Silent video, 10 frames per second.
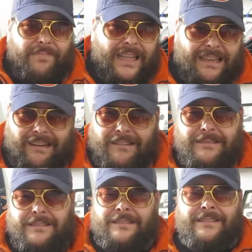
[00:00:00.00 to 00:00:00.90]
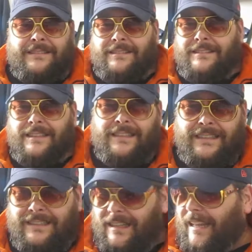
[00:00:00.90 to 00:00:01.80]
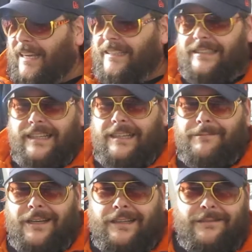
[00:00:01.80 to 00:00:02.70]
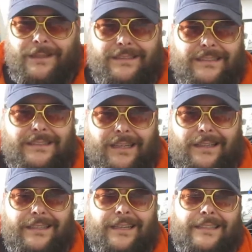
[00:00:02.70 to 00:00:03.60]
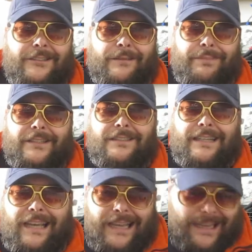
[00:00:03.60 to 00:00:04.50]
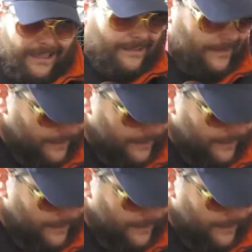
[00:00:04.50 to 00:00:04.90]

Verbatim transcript: you know the Lions. They kept talking about this uh, Adrian Peterson guy again.